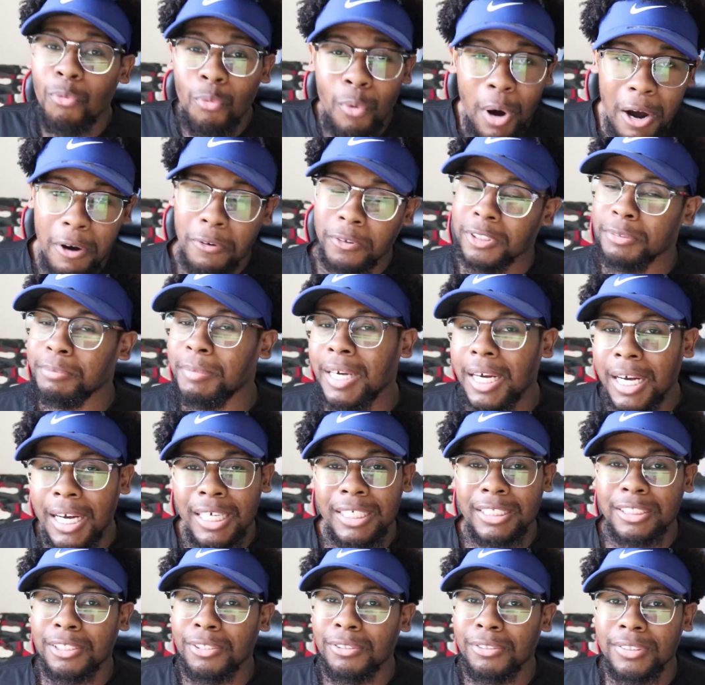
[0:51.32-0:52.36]
Why was my
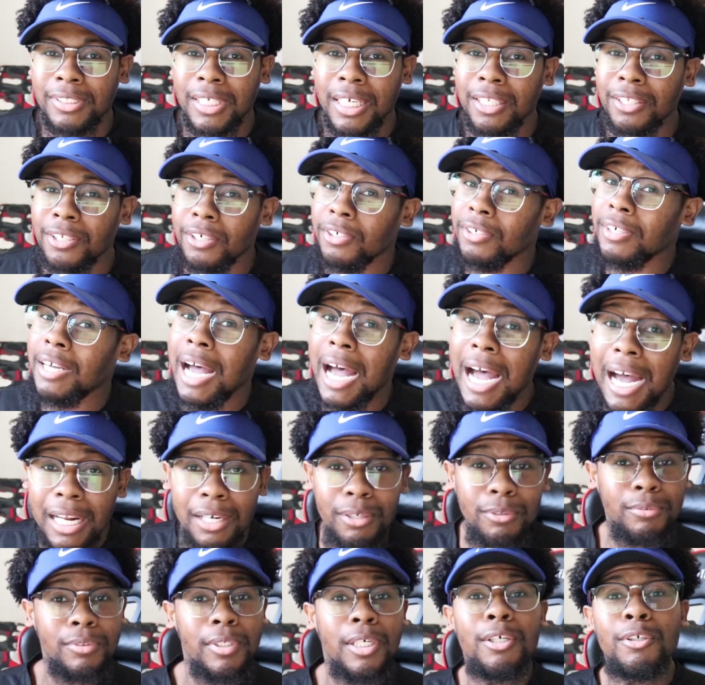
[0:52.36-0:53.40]
eyes closed that long? I
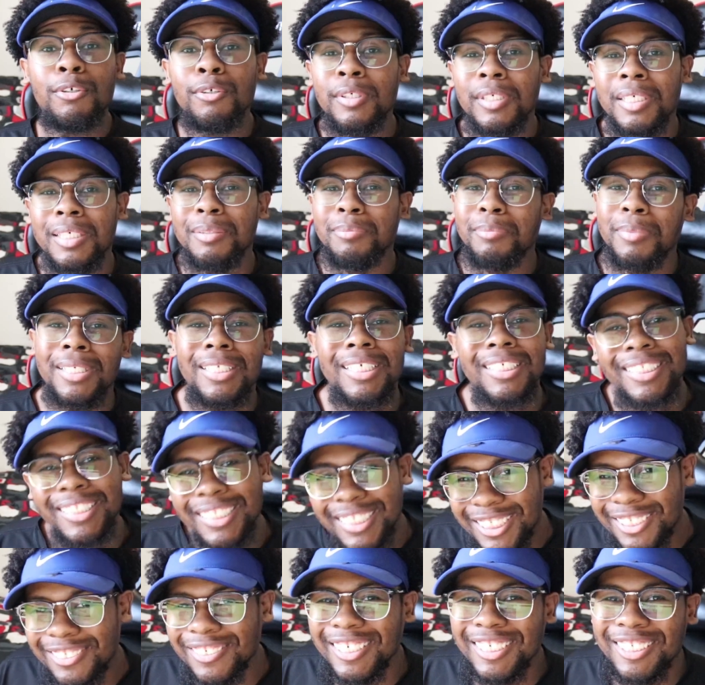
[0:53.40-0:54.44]
don't know. But let's
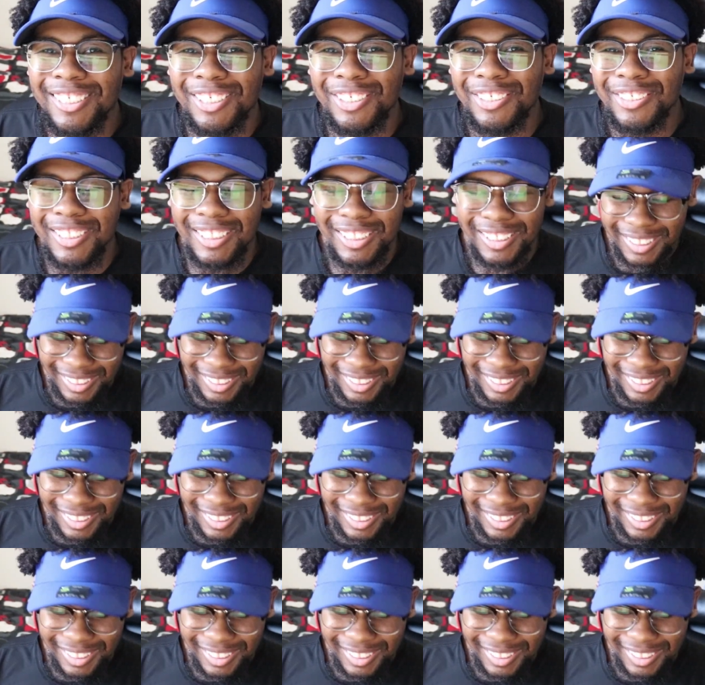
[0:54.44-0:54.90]
get straight to it.